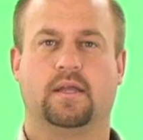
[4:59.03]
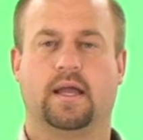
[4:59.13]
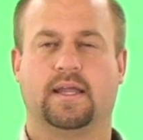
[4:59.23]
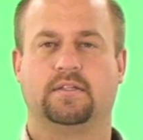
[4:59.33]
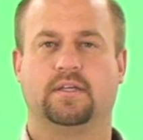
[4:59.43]
you,
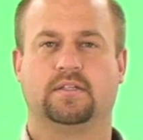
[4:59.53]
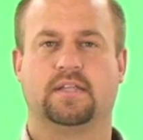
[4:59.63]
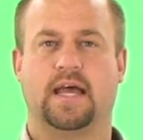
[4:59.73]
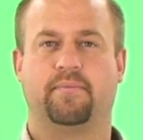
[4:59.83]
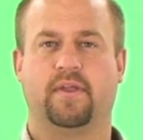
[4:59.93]
I guess you could
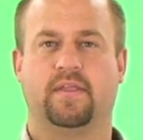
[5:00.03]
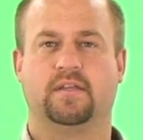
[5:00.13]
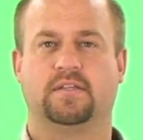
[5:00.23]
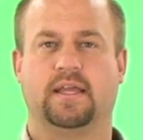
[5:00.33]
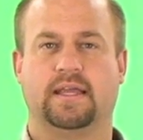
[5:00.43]
stop it and then
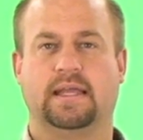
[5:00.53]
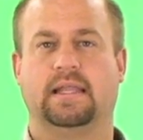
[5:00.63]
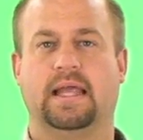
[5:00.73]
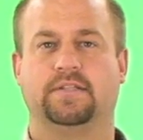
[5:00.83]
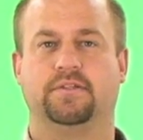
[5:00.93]
you say, it
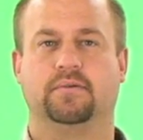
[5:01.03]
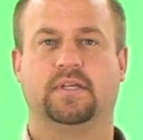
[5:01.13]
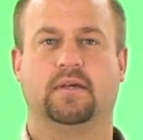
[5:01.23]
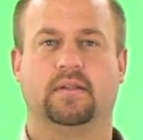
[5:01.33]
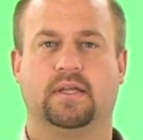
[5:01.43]
lets you
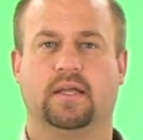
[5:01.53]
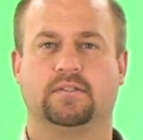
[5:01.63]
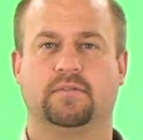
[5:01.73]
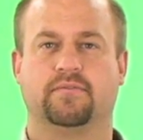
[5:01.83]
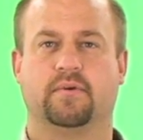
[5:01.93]
kill the
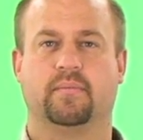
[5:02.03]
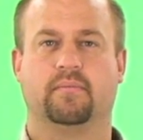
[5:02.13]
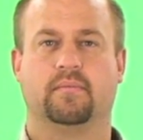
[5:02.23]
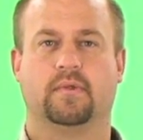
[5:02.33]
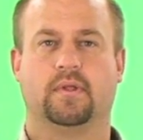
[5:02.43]
engine from